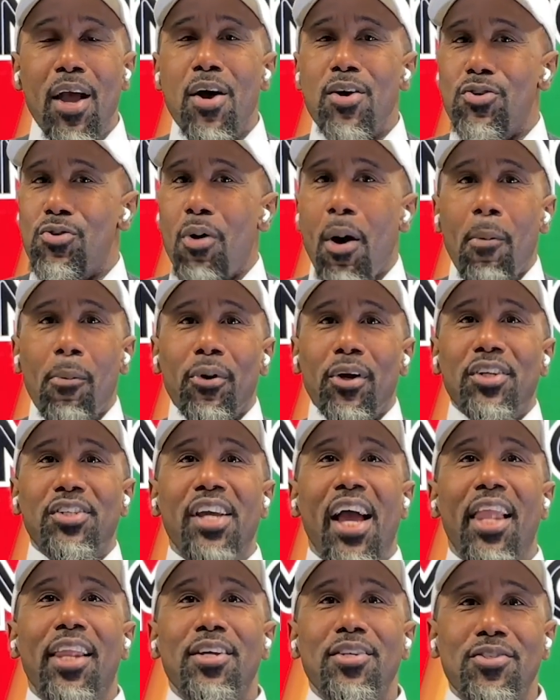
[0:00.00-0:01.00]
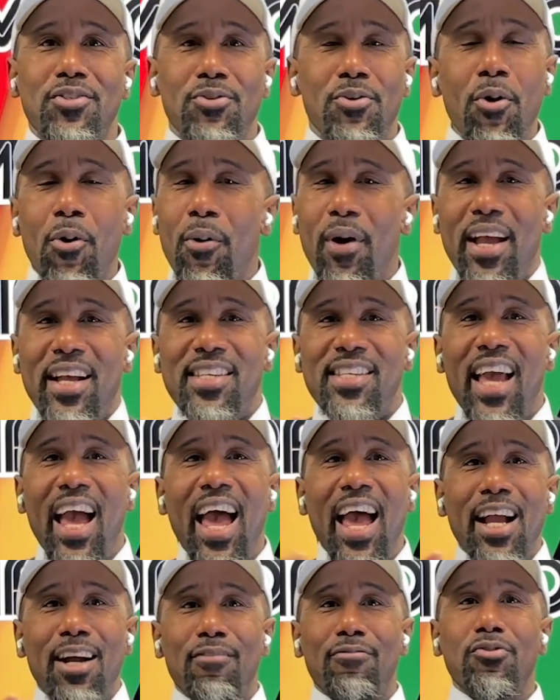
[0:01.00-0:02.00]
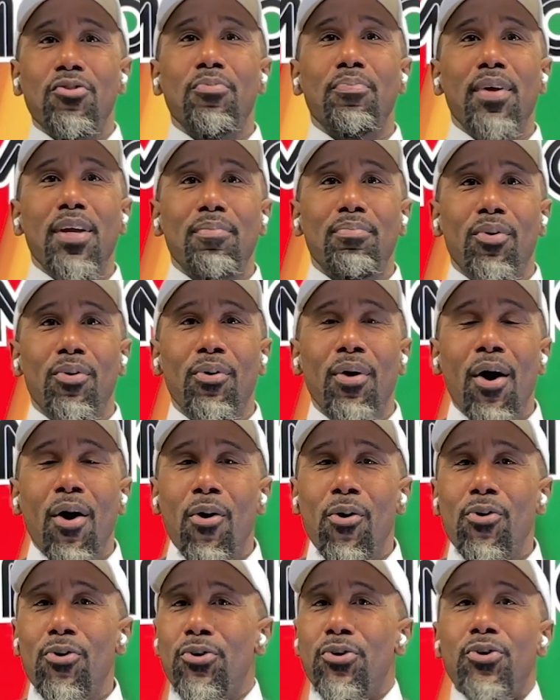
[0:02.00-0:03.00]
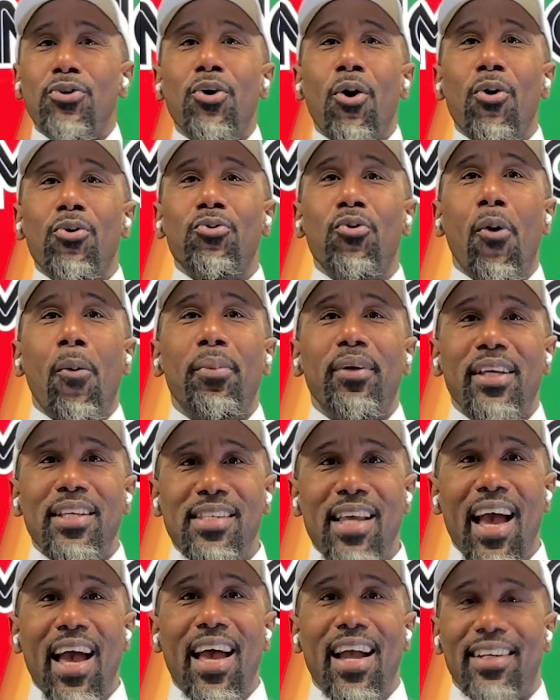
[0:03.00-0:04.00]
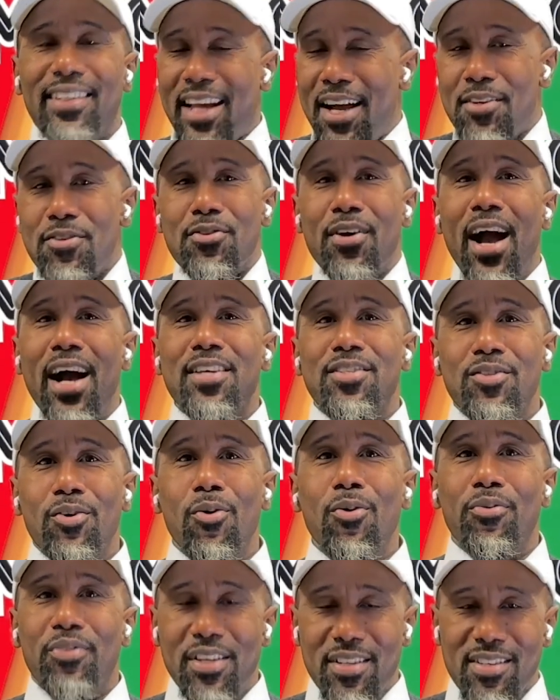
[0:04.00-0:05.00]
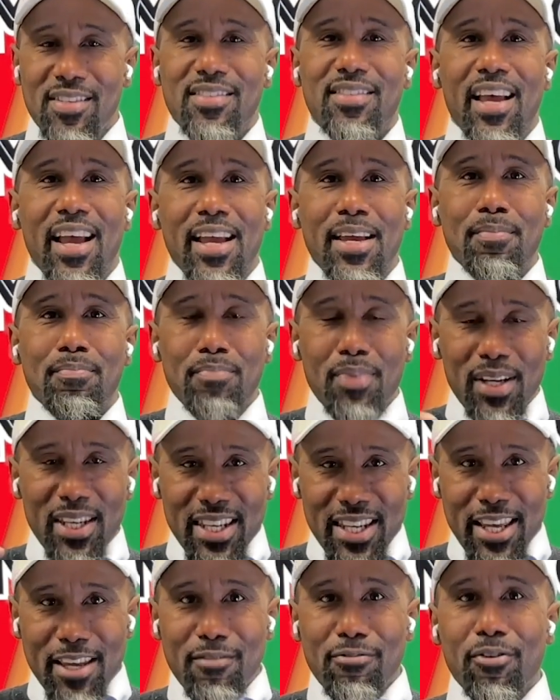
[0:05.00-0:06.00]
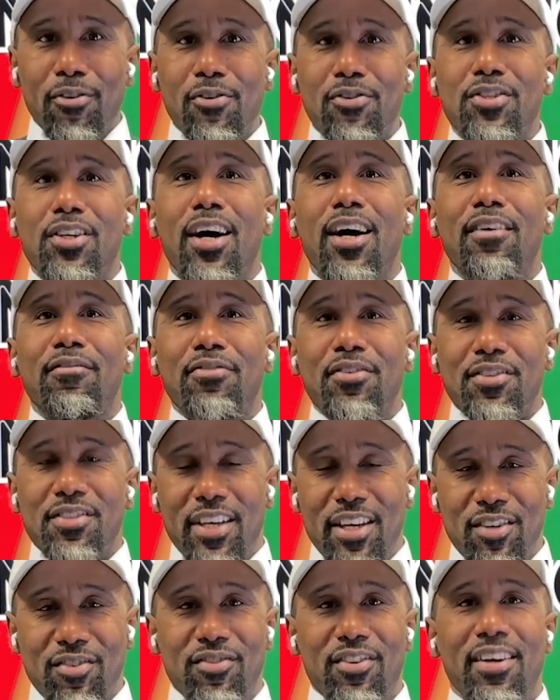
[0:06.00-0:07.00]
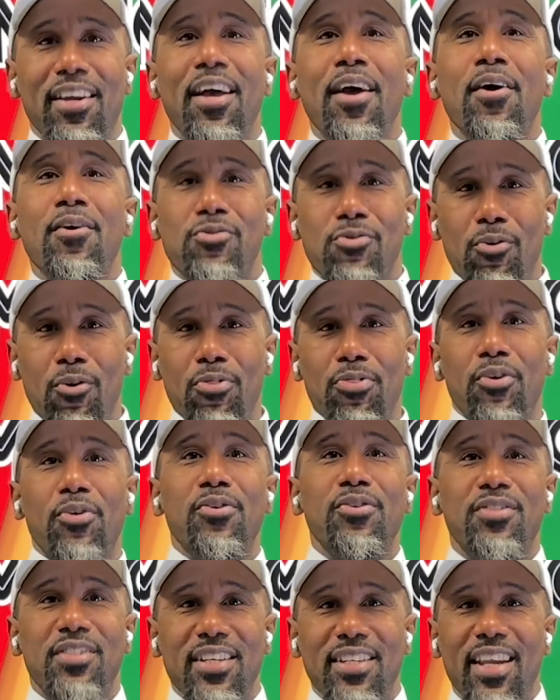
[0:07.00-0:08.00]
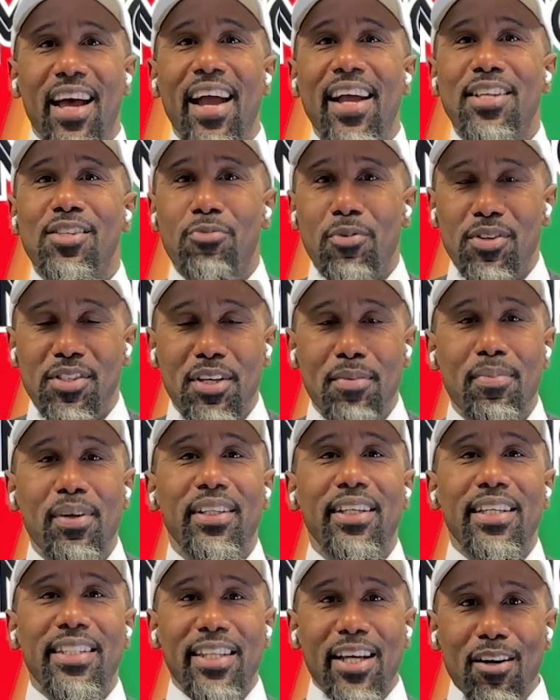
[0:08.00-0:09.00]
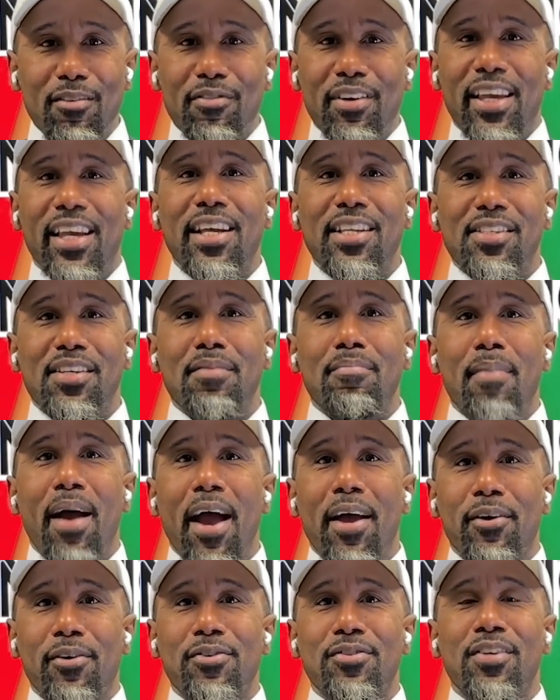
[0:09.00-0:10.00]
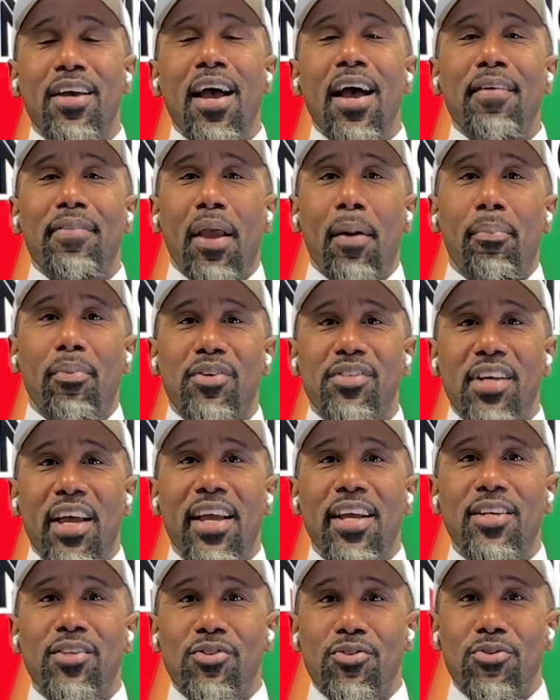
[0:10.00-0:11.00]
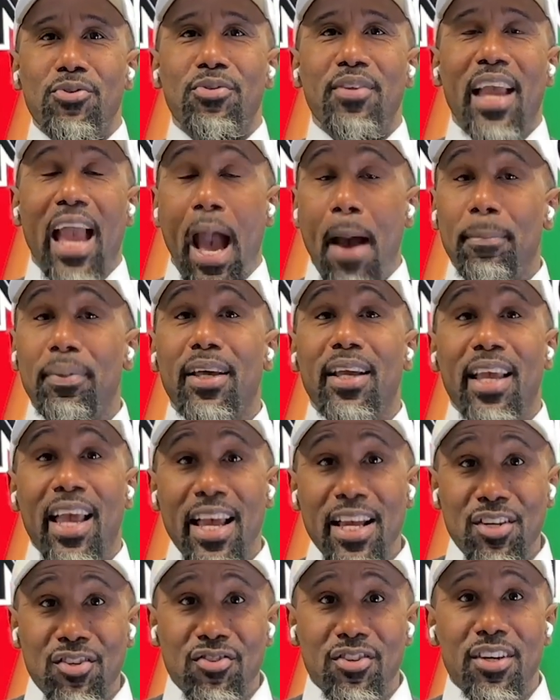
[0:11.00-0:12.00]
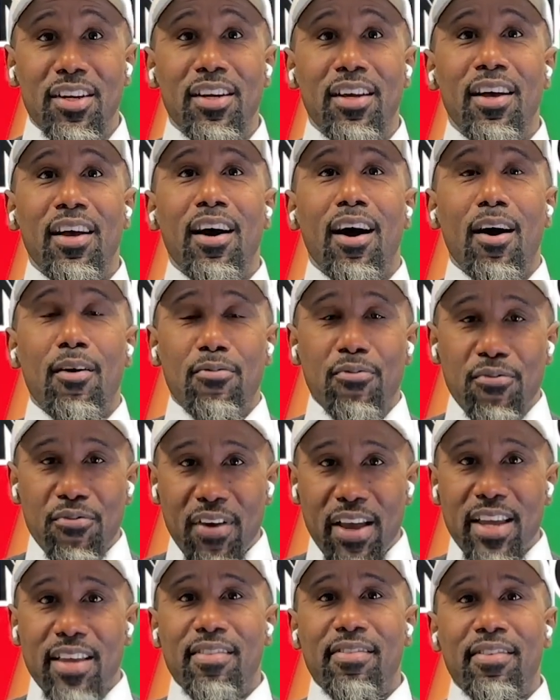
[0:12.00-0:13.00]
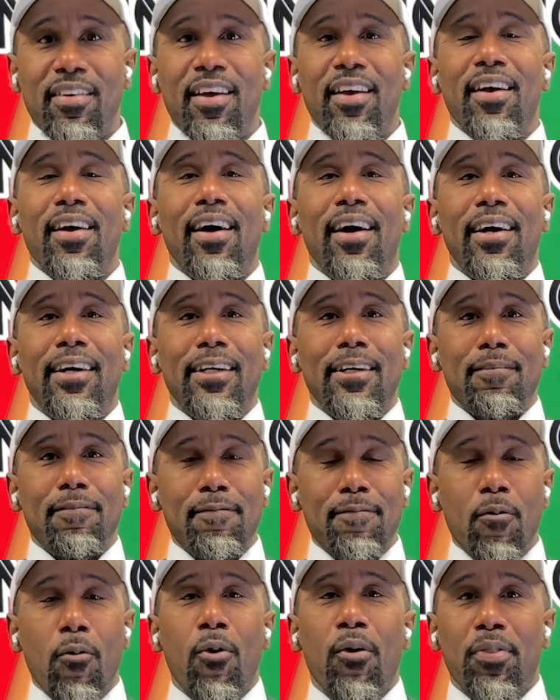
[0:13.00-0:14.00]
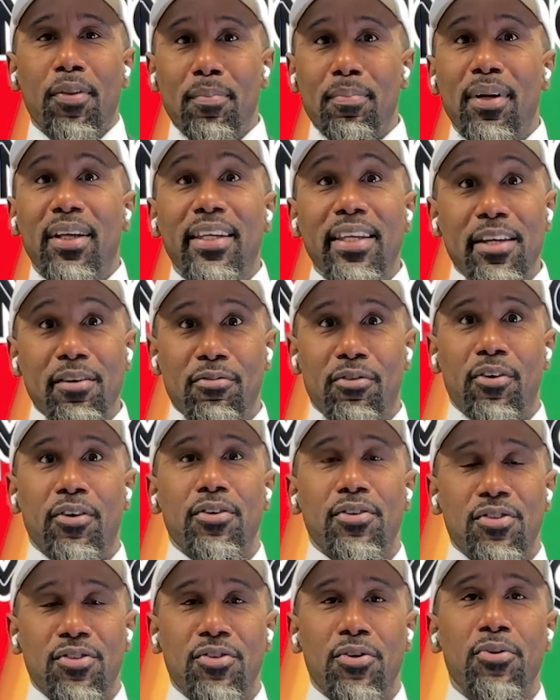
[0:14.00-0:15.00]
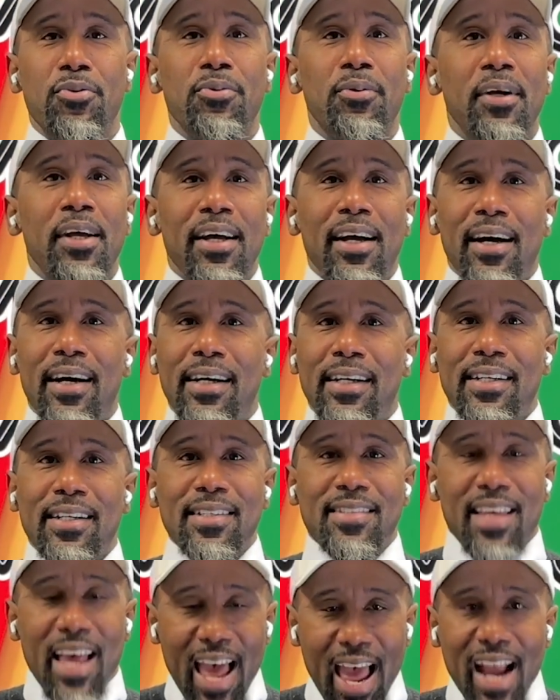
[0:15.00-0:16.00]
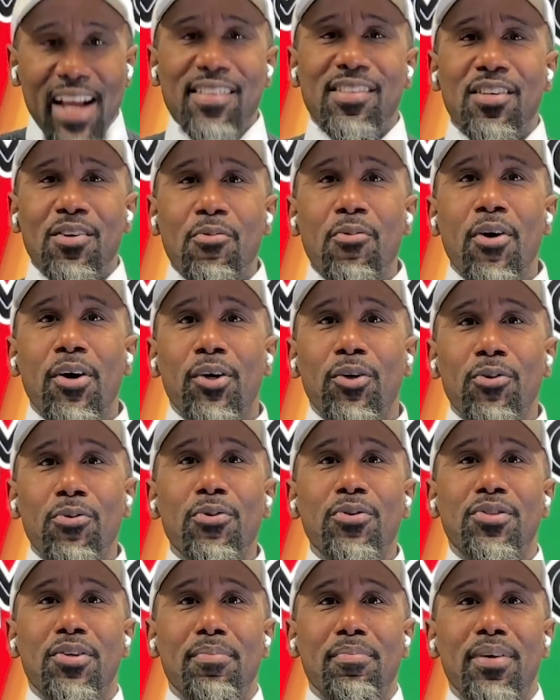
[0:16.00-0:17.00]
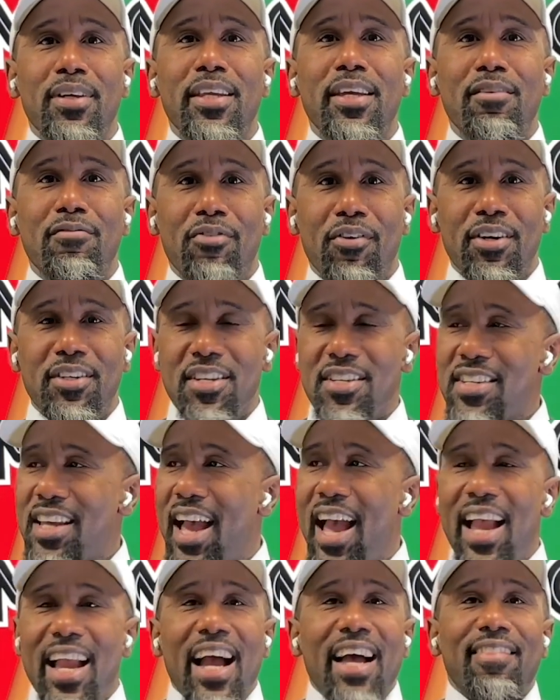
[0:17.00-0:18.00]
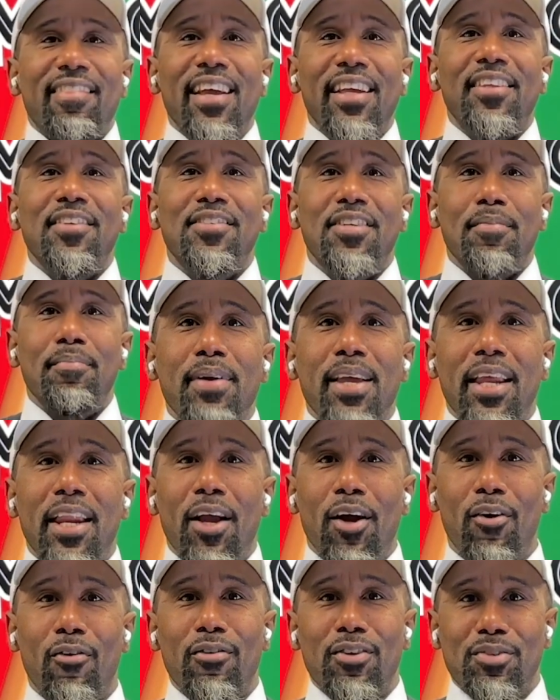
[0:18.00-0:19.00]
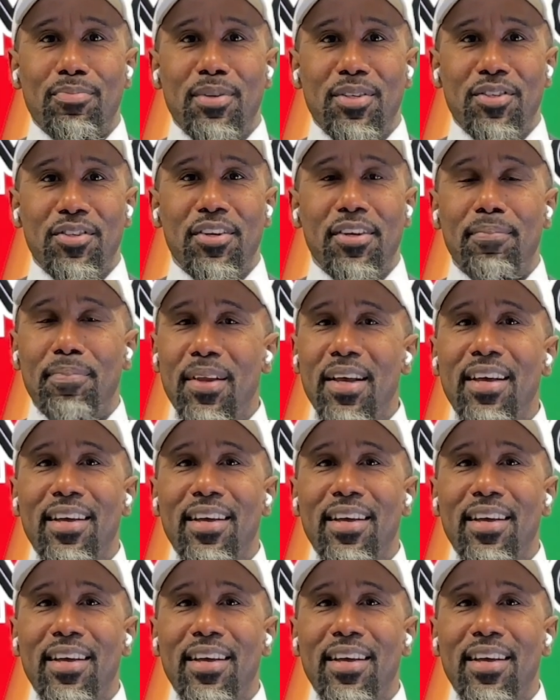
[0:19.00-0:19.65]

So I want to challenge you go ahead, tag a few people who you don't normally tag. Now, you guys know this is a believer's conversation. So on Thursday nights, we're typically delving into matters that pertain to the application of faith uh, for the believer. So uh, tag someone who is a believer and just say, hey, I think this be an encouragement to you.